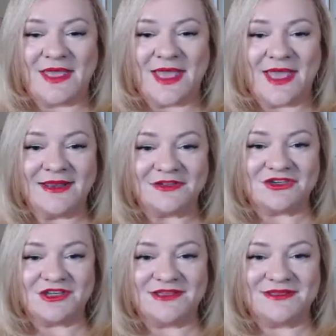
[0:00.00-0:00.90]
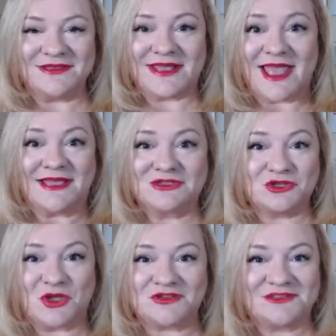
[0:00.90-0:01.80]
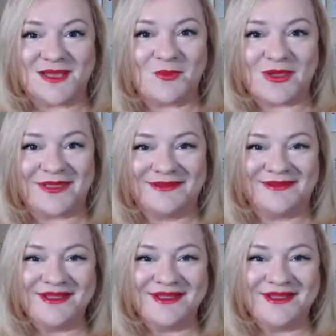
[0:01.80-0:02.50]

energy, it has to go somewhere.